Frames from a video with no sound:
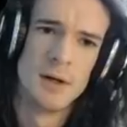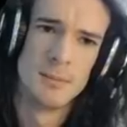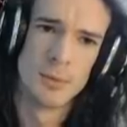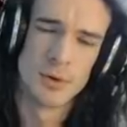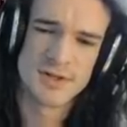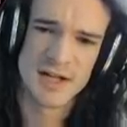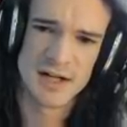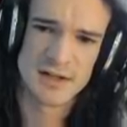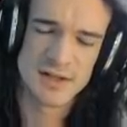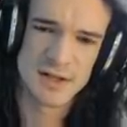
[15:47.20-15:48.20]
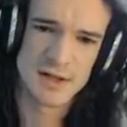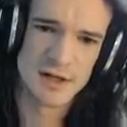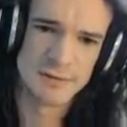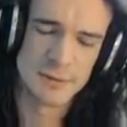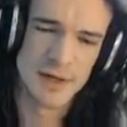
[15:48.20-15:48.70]
more static D kind
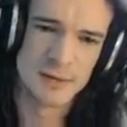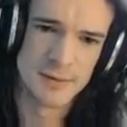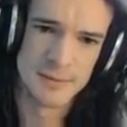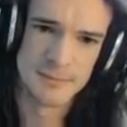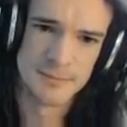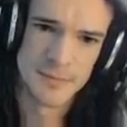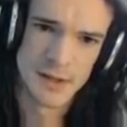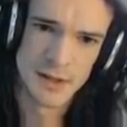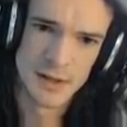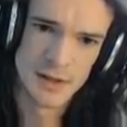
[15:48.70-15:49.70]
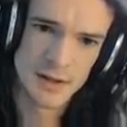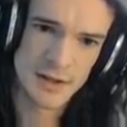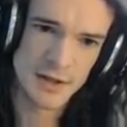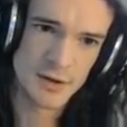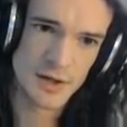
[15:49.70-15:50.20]
of around
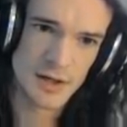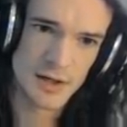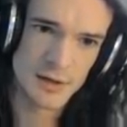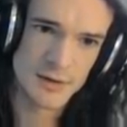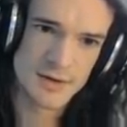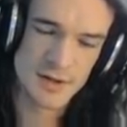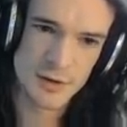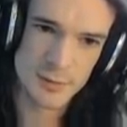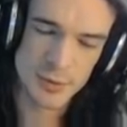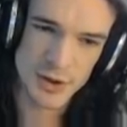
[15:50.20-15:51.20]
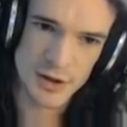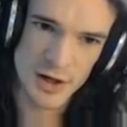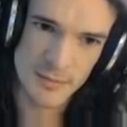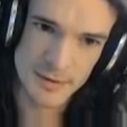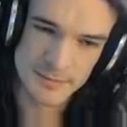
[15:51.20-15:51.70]
here, and here is another pretty
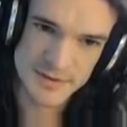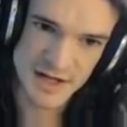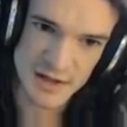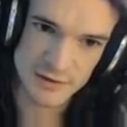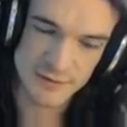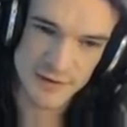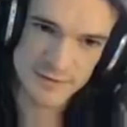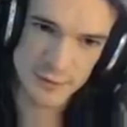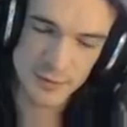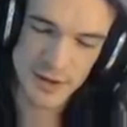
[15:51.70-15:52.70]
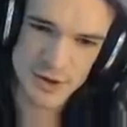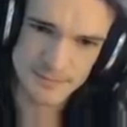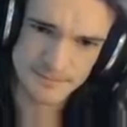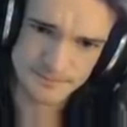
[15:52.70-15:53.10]
common static defense formation